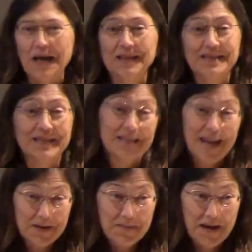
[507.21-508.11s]
This is
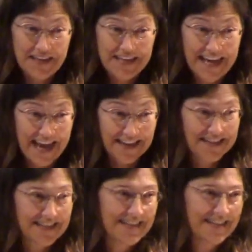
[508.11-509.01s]
not a mining
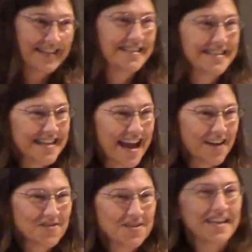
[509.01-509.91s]
accident. This is
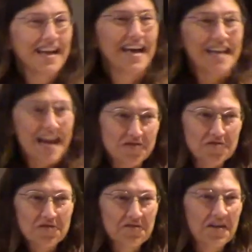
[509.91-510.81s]
actually a
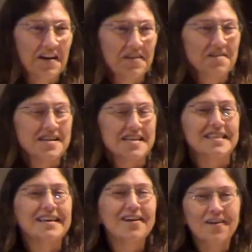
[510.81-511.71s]
natural fire
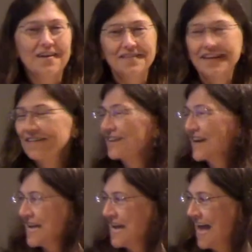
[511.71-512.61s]
in the caldera